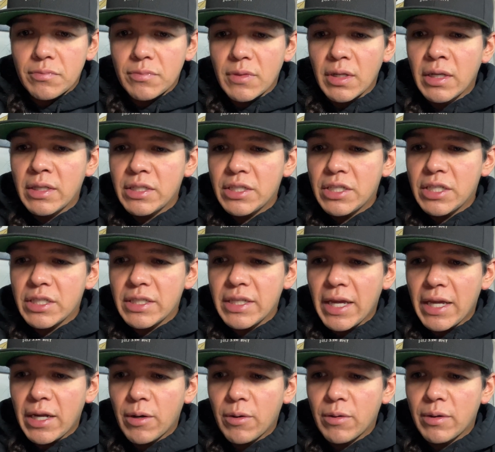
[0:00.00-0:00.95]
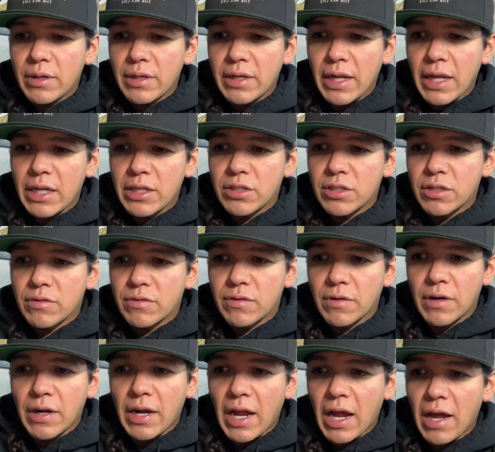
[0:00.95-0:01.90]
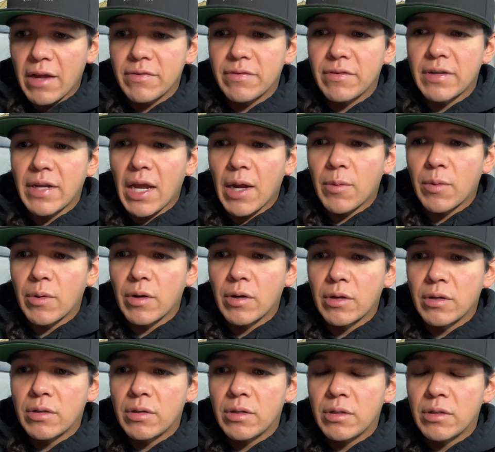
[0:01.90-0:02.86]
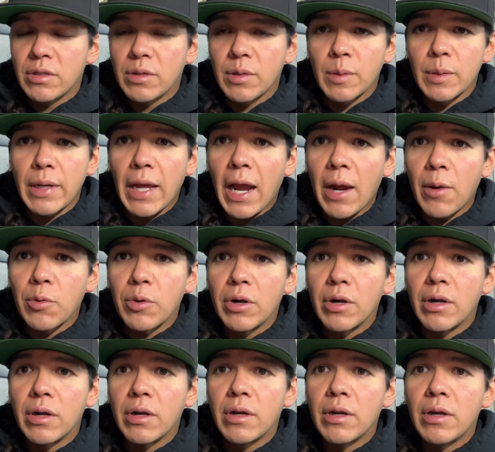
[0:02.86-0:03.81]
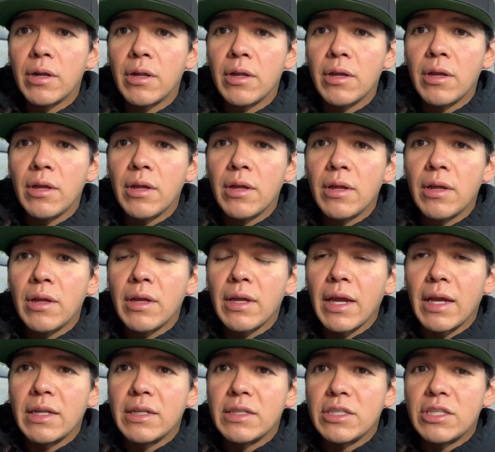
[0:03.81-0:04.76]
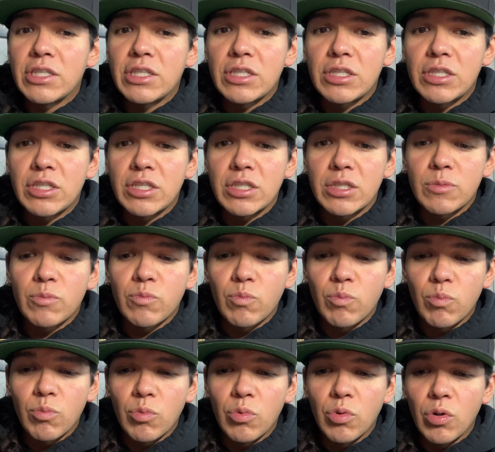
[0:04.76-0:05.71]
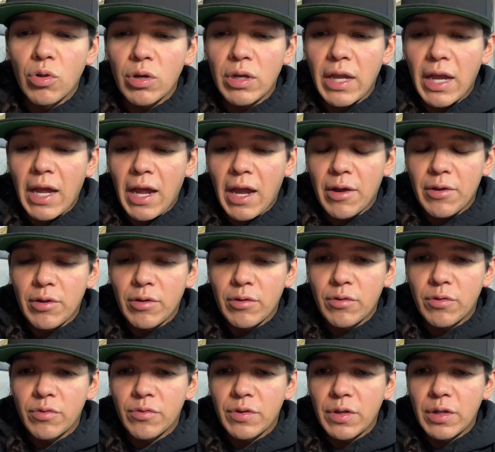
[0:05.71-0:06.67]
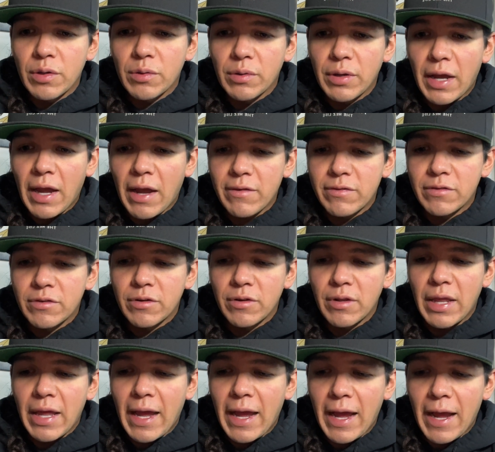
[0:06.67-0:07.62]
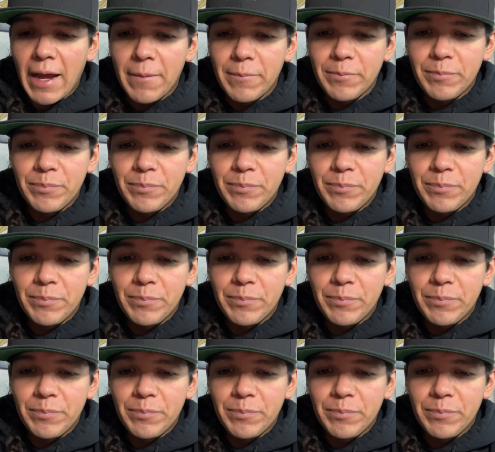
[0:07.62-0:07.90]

You should just get out in nature for half an hour to an hour, and just look at how you feel after that.